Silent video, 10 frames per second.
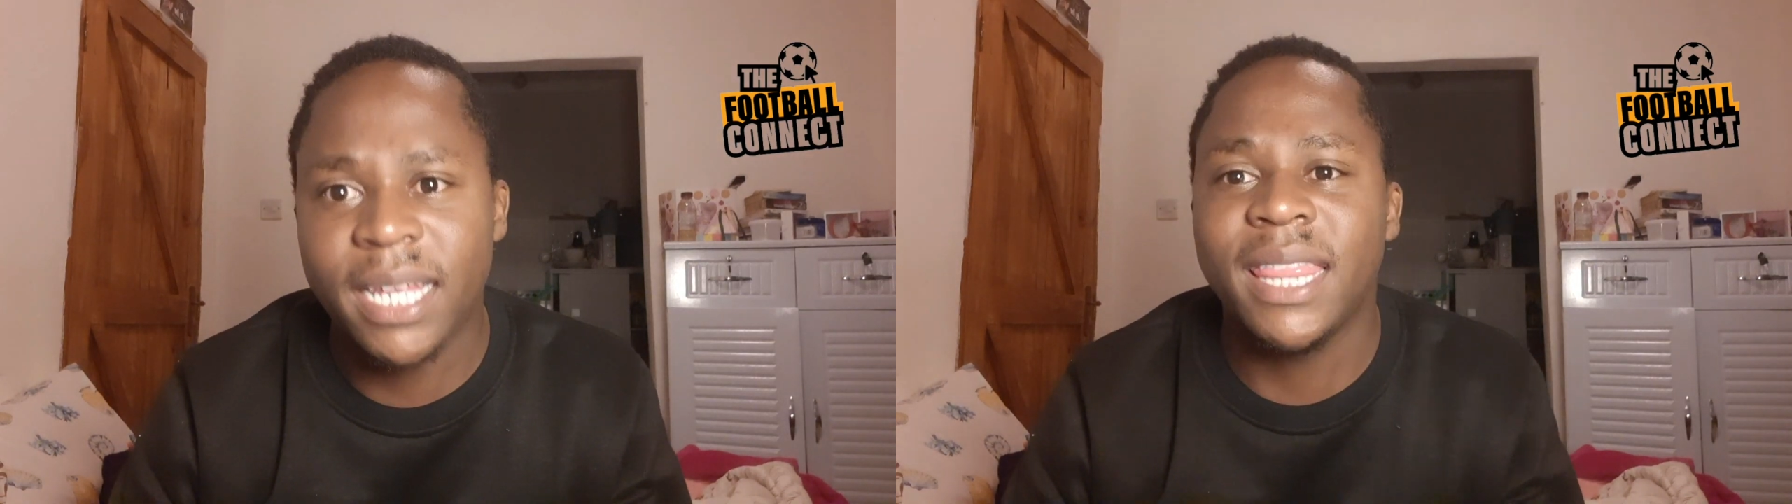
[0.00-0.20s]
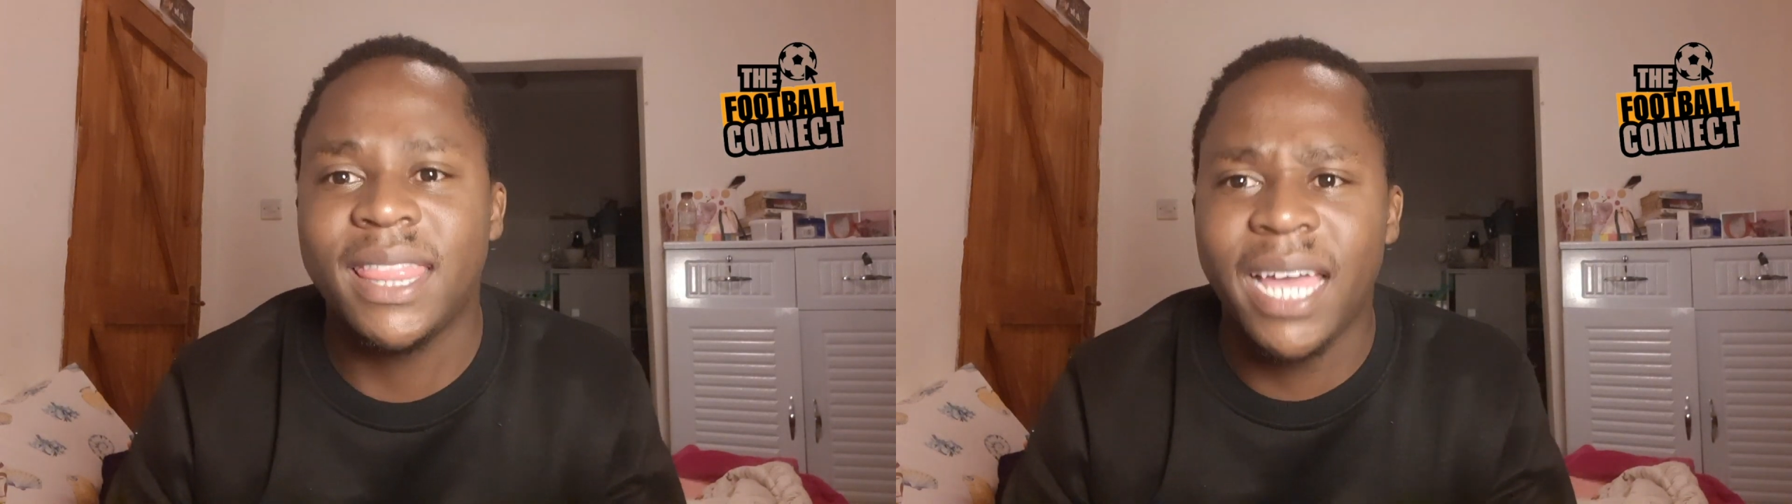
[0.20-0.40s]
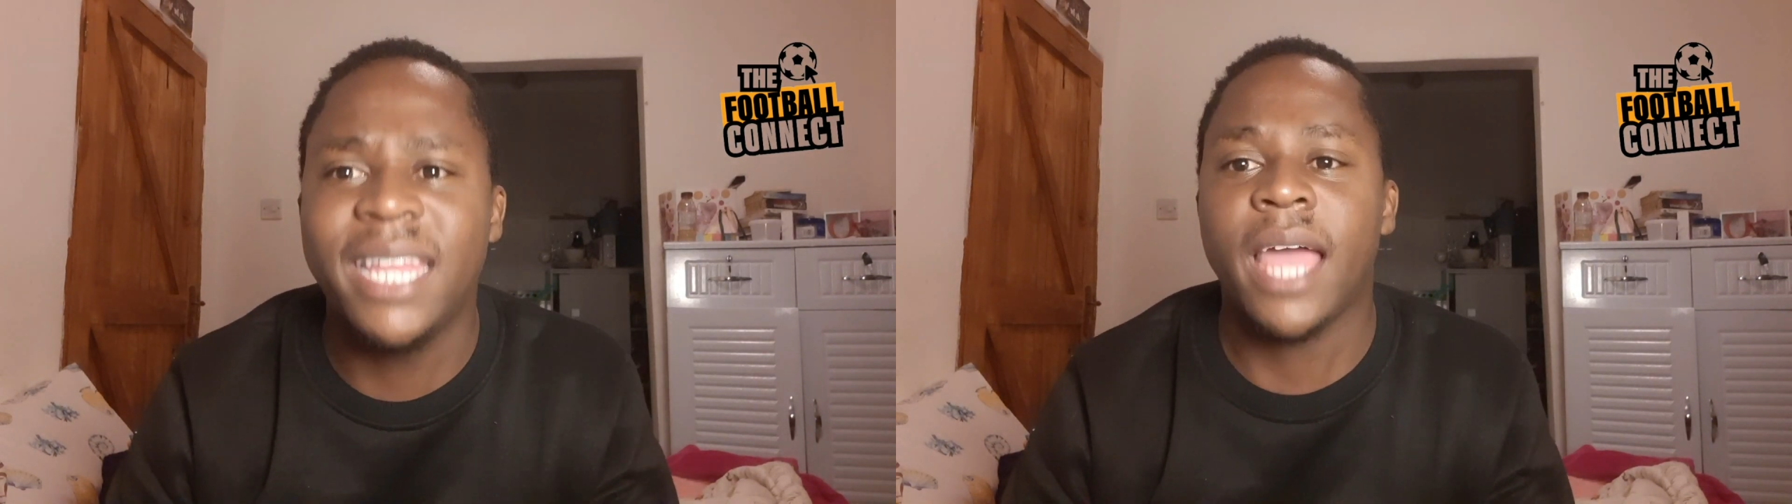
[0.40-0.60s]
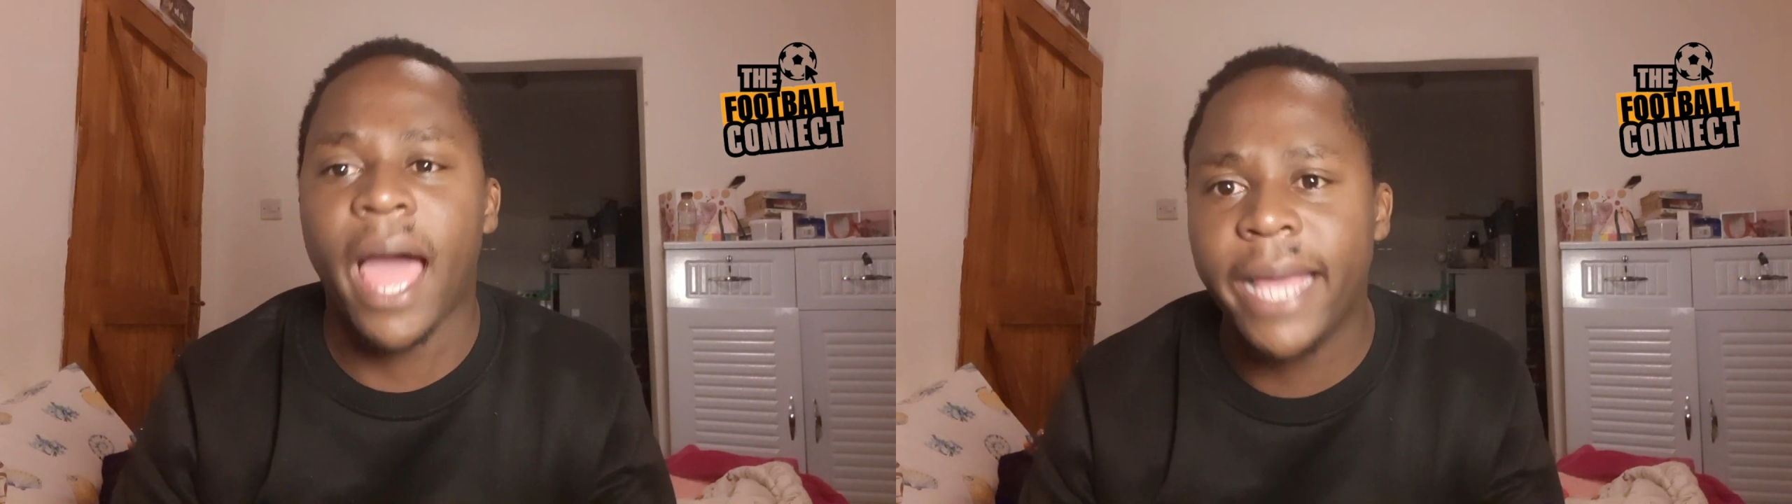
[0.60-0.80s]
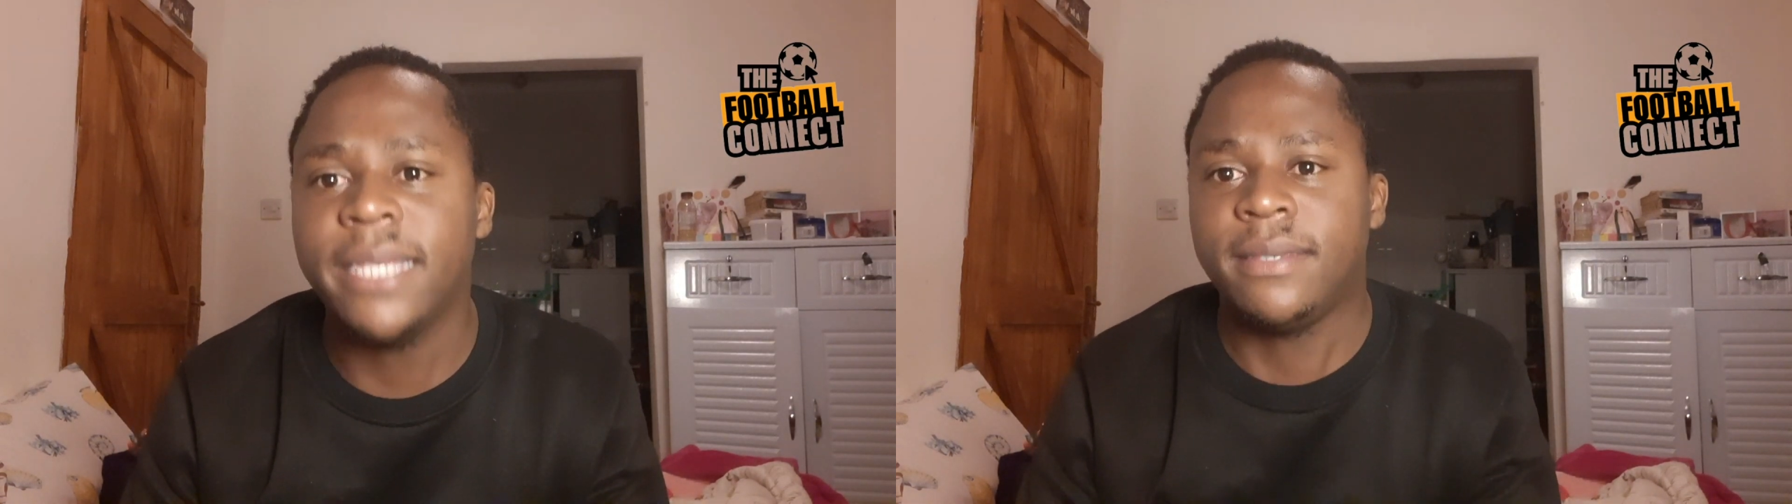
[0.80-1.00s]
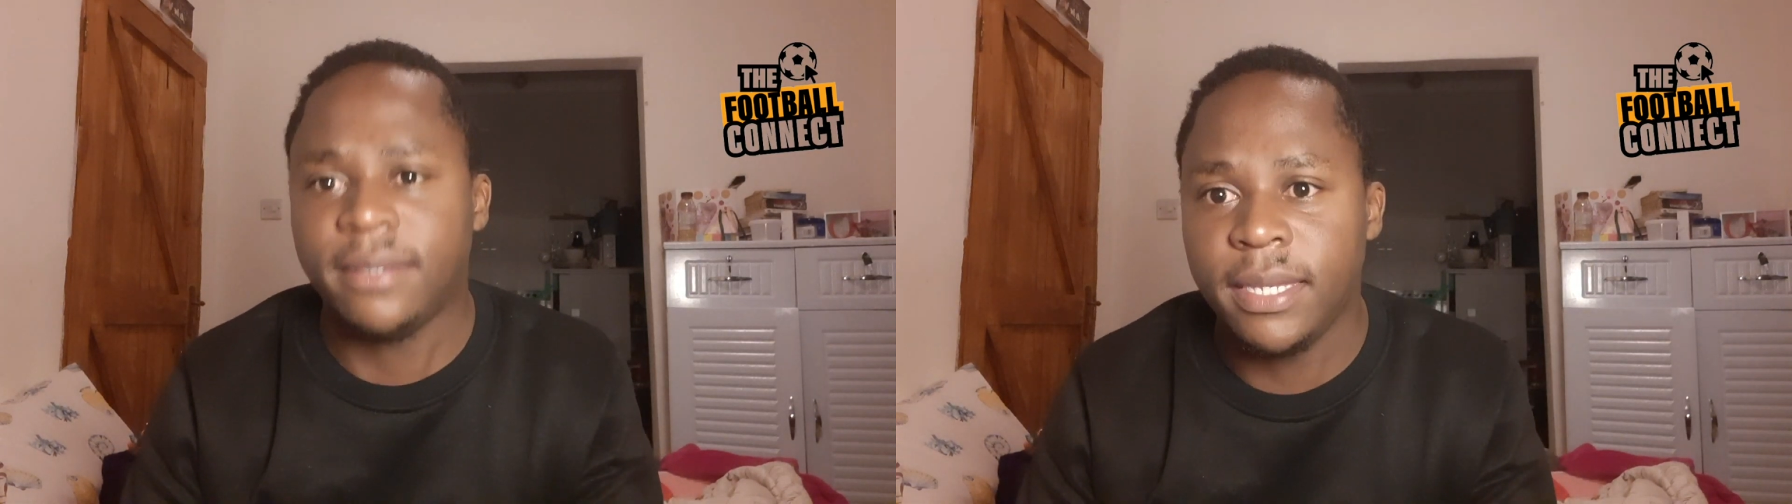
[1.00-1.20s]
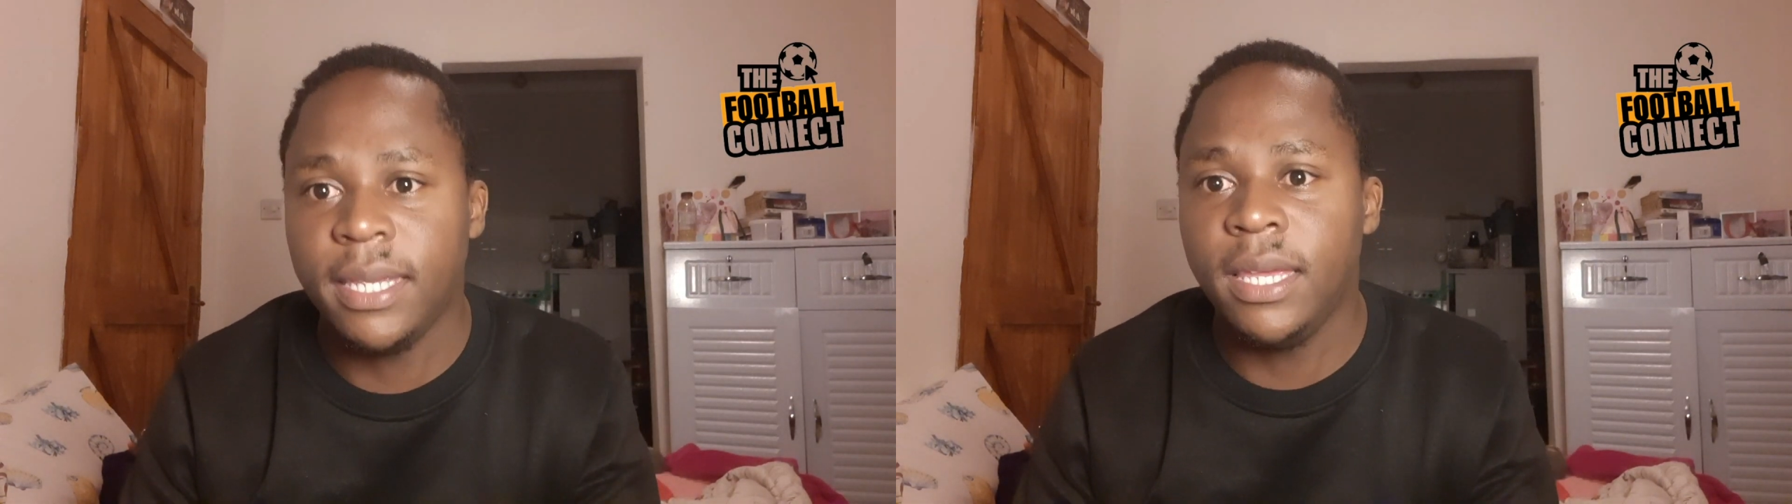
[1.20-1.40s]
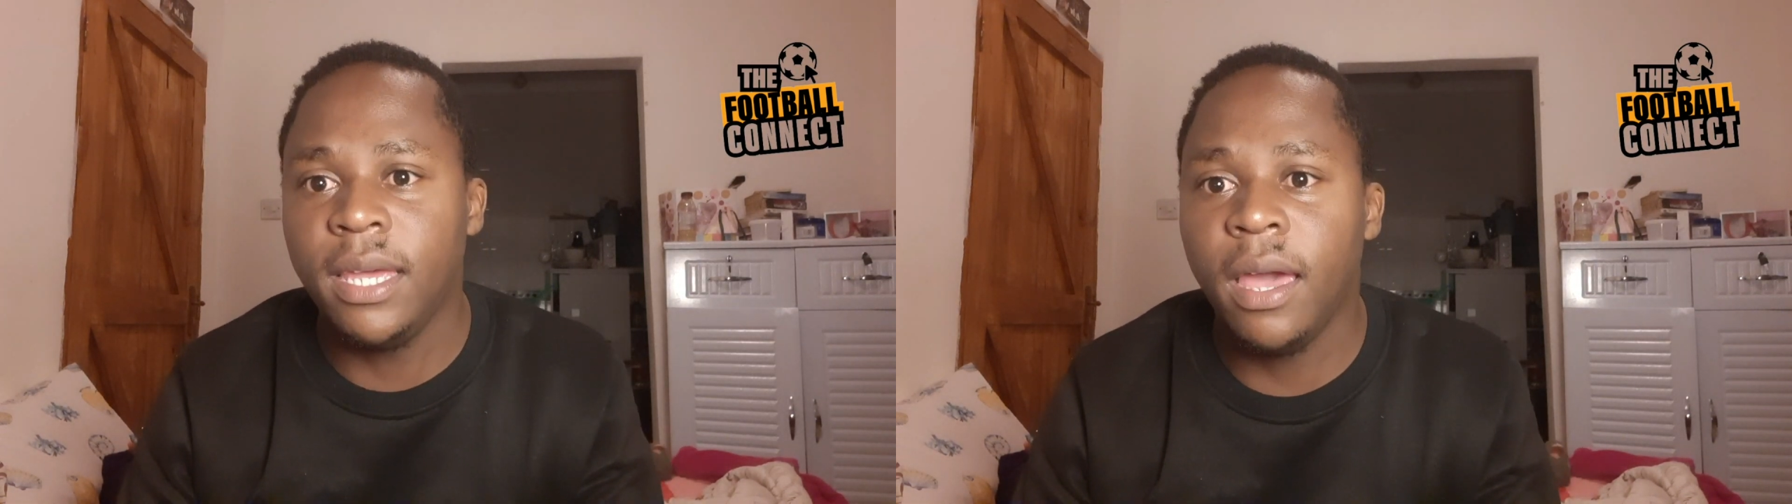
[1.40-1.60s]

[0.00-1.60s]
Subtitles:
then I see